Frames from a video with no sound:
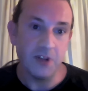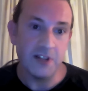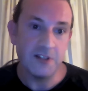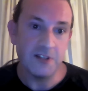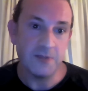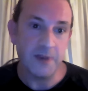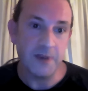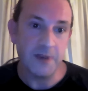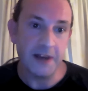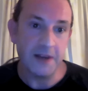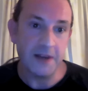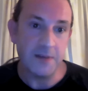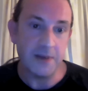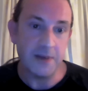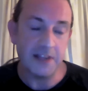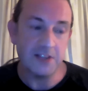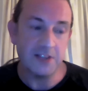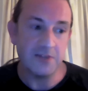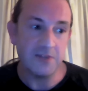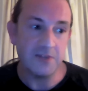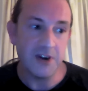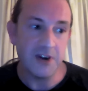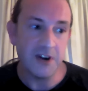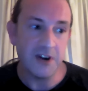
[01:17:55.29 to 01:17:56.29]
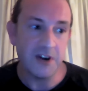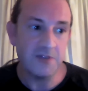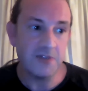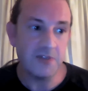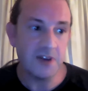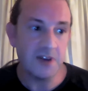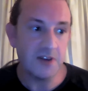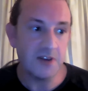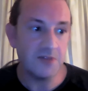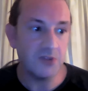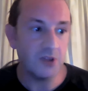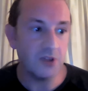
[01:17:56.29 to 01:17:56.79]
It's make, it makes them very
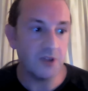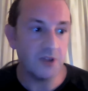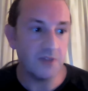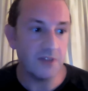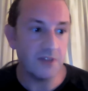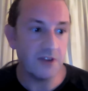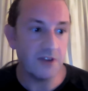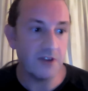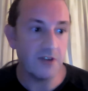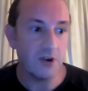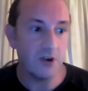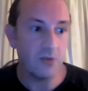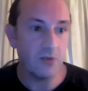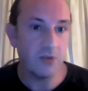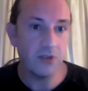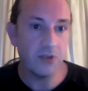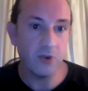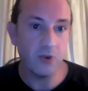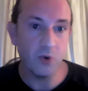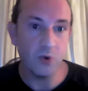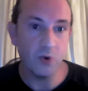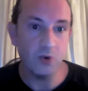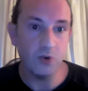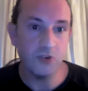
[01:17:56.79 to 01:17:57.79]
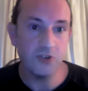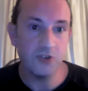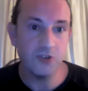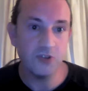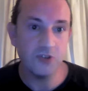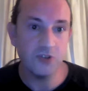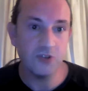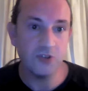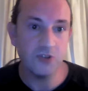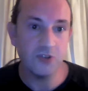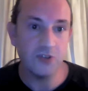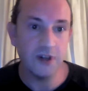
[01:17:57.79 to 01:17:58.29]
fearful of their own
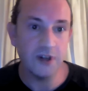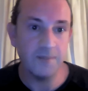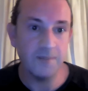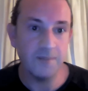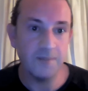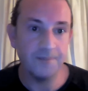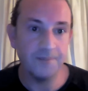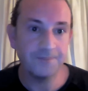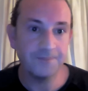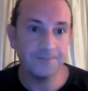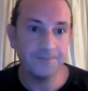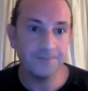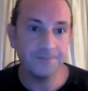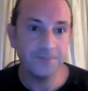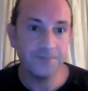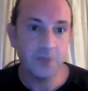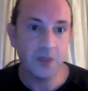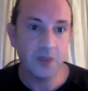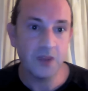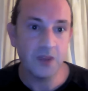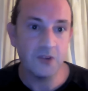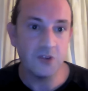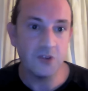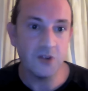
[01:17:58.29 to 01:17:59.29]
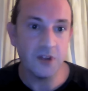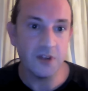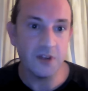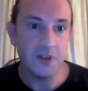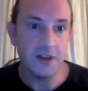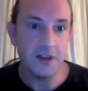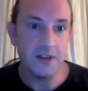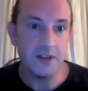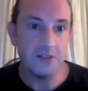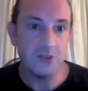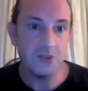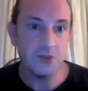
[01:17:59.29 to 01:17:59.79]
thoughts. Um, So that
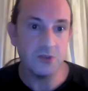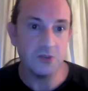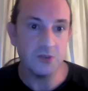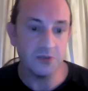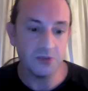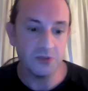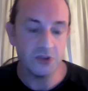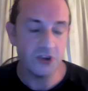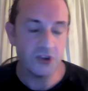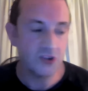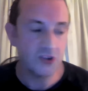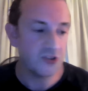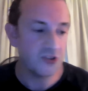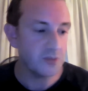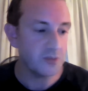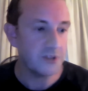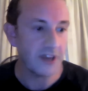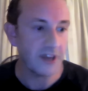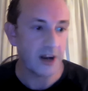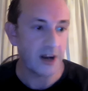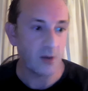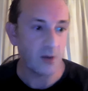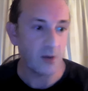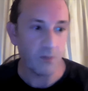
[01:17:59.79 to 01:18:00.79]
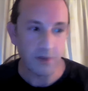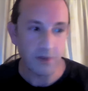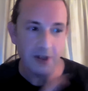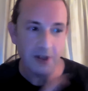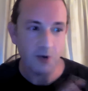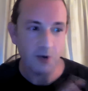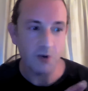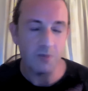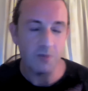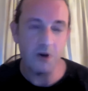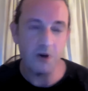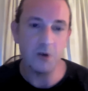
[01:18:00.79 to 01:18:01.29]
they sort of crushed them down. But
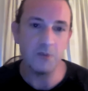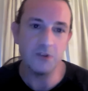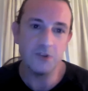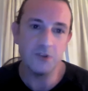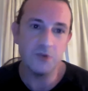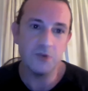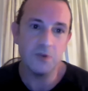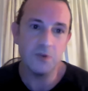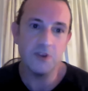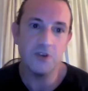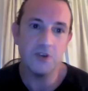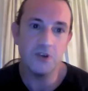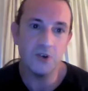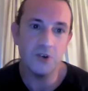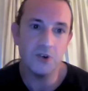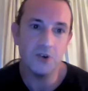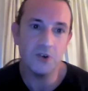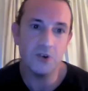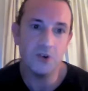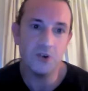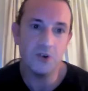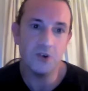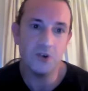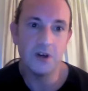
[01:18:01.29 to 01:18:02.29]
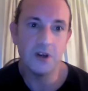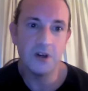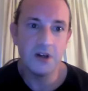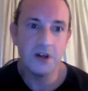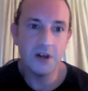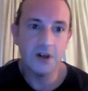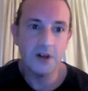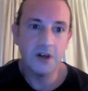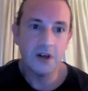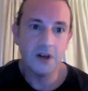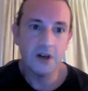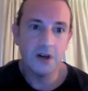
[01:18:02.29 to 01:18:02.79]
there were moments with her
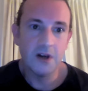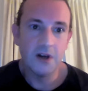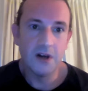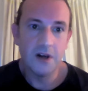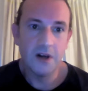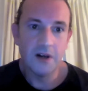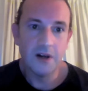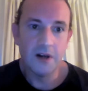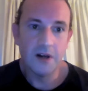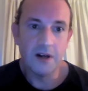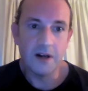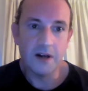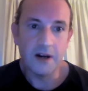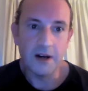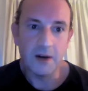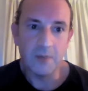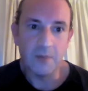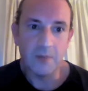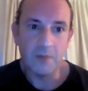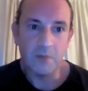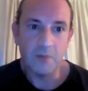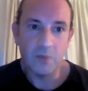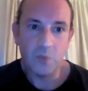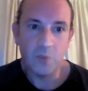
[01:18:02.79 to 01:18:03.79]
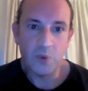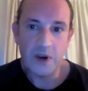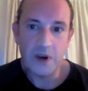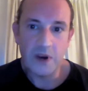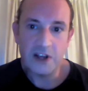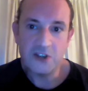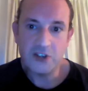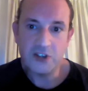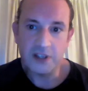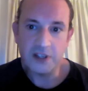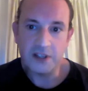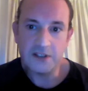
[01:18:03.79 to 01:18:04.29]
um, where
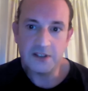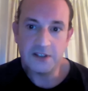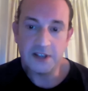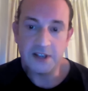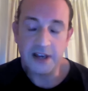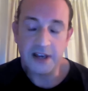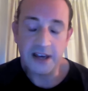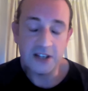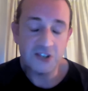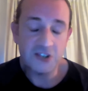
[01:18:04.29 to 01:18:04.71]
she could see it.